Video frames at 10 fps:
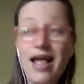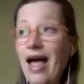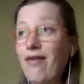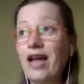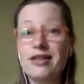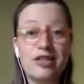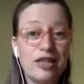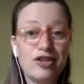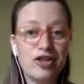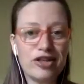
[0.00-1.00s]
I've got
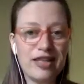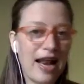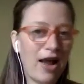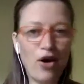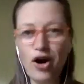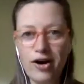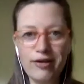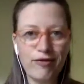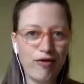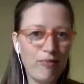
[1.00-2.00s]
t-shirts that I
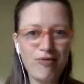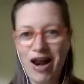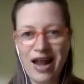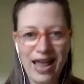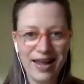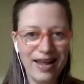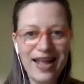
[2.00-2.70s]
earned from running.